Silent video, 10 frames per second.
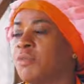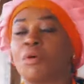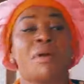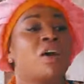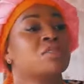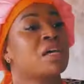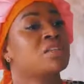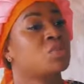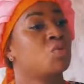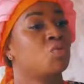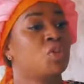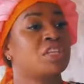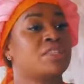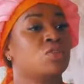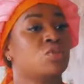But my husband's home will be
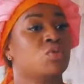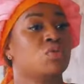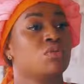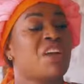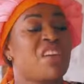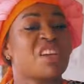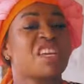easy. Very